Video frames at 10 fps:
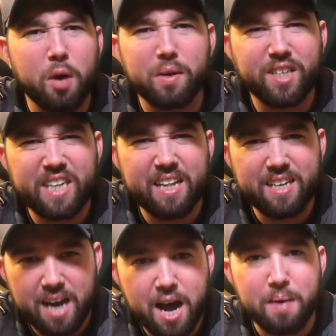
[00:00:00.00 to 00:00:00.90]
Y'all won a Stanley
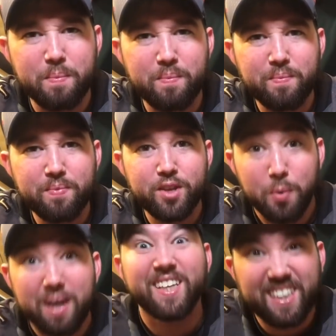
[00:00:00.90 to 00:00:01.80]
Cup.
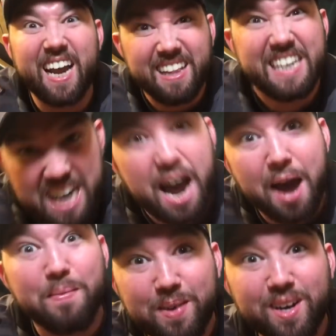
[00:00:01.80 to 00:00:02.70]
You won the Stanley
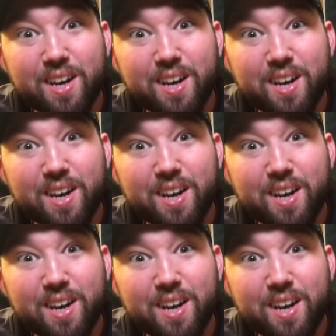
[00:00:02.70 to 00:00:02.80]
Cup!